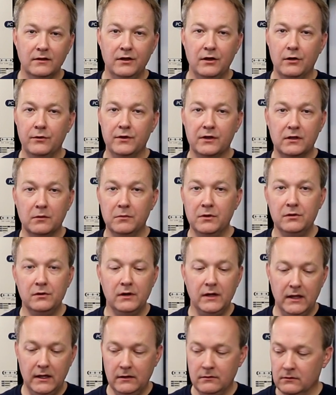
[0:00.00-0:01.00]
You know, the
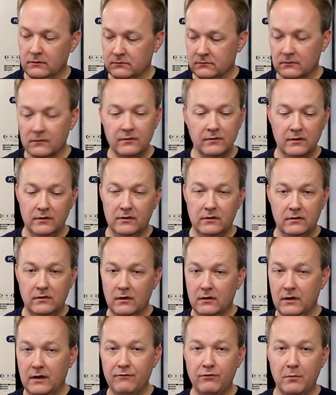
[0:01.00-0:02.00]
community,
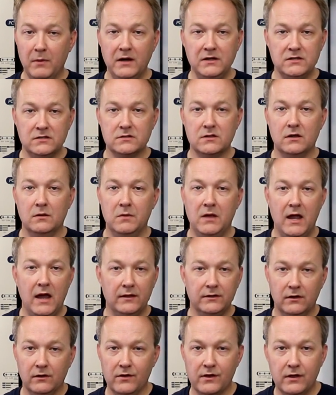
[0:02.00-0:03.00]
the information is going to be
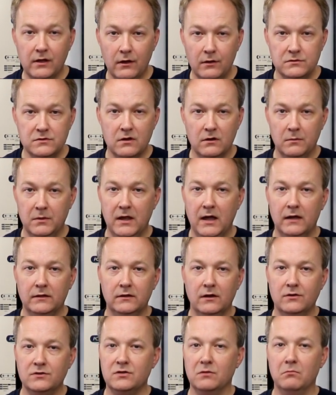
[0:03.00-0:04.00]
out there, the code's going to be out
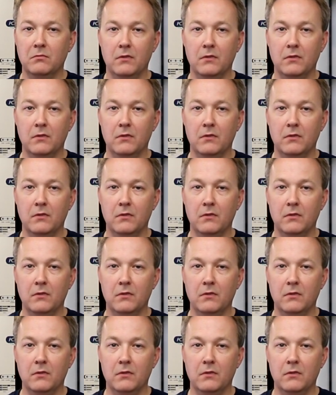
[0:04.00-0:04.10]
there, so